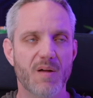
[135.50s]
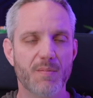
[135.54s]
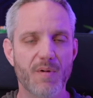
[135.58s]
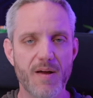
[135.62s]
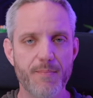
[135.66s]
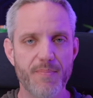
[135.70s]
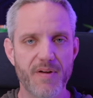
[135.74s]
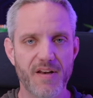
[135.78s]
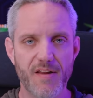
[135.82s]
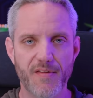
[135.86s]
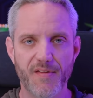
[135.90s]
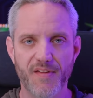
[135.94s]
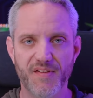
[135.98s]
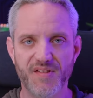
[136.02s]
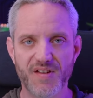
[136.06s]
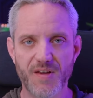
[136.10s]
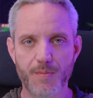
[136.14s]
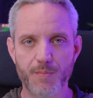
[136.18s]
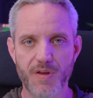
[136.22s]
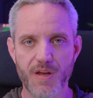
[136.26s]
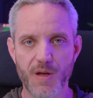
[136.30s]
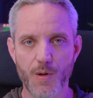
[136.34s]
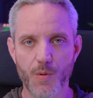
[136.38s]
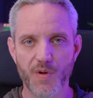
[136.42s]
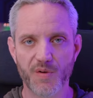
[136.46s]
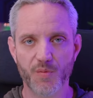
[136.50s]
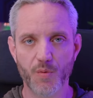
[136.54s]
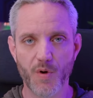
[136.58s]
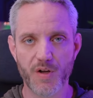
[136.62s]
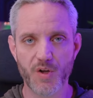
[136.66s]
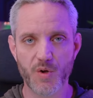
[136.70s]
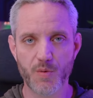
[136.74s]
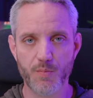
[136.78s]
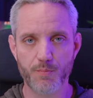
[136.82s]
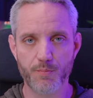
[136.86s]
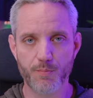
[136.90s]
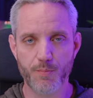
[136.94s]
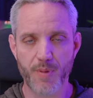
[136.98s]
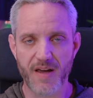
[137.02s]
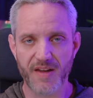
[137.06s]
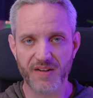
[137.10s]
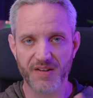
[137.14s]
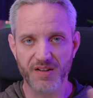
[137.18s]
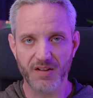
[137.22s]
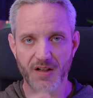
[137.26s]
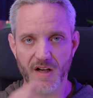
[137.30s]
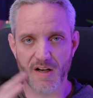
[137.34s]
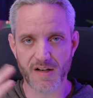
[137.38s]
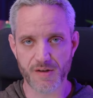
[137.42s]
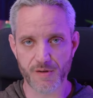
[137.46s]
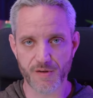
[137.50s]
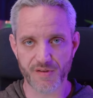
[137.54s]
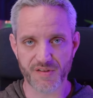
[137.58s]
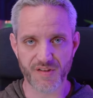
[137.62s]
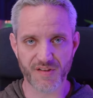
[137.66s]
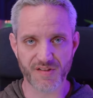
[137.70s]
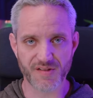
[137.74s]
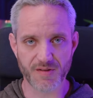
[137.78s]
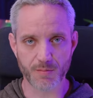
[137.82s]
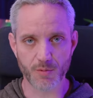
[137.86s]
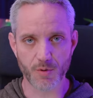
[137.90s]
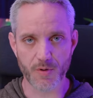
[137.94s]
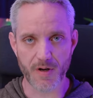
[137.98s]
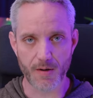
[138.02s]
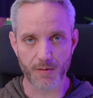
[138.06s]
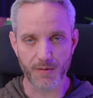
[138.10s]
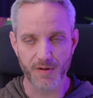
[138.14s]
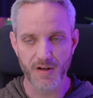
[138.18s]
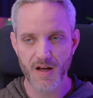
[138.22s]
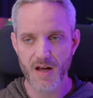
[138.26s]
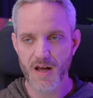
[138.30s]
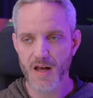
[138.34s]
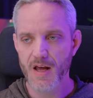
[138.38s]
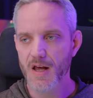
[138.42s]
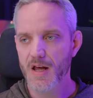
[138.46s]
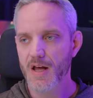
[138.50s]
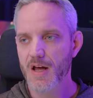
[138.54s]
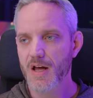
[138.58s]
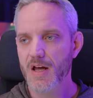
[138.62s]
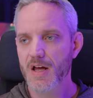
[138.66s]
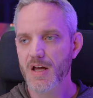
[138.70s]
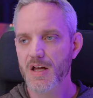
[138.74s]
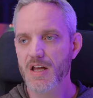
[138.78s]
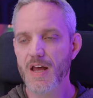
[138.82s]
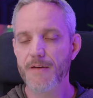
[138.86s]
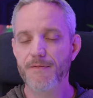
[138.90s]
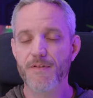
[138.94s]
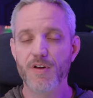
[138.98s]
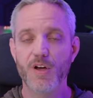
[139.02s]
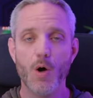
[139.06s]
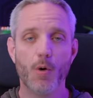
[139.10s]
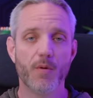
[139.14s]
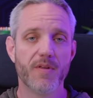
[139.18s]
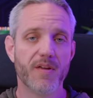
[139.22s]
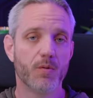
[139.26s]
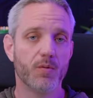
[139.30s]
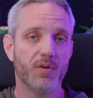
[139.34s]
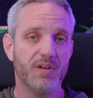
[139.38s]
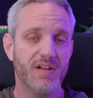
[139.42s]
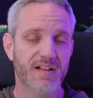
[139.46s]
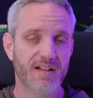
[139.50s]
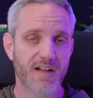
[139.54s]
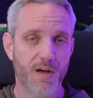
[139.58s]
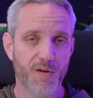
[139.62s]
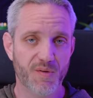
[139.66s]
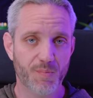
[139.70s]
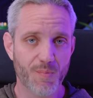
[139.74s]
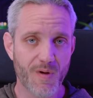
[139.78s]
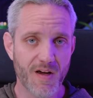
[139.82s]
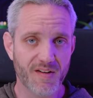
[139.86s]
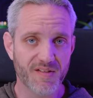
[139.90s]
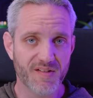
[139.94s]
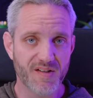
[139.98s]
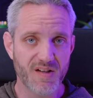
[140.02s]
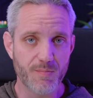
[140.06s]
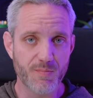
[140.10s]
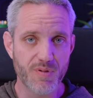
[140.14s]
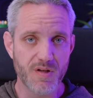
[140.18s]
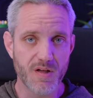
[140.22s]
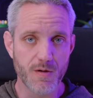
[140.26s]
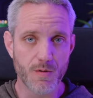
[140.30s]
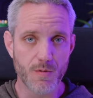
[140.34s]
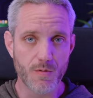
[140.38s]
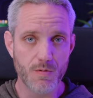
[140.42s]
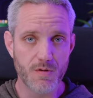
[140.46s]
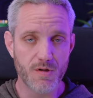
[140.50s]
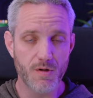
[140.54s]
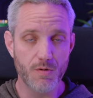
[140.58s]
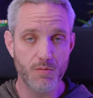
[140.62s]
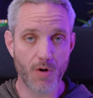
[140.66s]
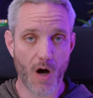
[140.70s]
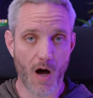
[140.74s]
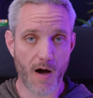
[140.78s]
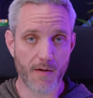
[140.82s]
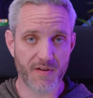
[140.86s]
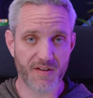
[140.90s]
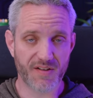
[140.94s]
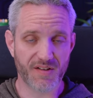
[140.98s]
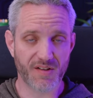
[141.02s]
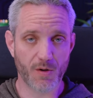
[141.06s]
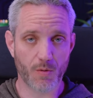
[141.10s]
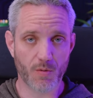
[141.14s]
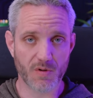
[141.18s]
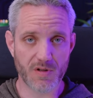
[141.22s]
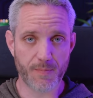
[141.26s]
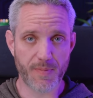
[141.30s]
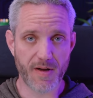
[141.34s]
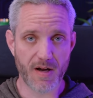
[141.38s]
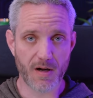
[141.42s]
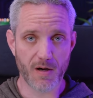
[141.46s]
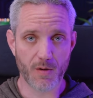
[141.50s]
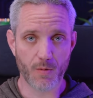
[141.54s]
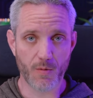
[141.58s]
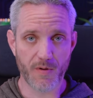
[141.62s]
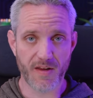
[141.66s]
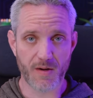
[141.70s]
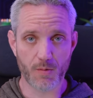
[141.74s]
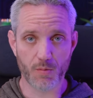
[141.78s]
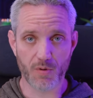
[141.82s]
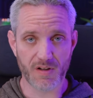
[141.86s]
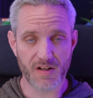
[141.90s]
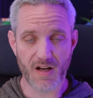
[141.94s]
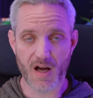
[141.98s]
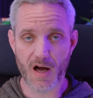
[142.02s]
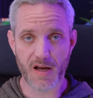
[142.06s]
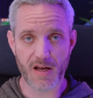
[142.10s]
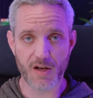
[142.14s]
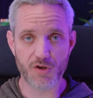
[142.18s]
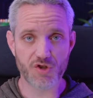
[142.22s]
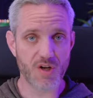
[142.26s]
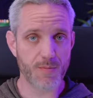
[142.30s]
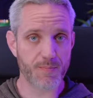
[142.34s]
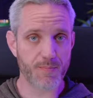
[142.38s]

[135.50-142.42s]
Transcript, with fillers: In my opinion, the CPU is what you base a lot of your system around. If you go with a really low spec CPU, you obviously don't want to pair it with a really high end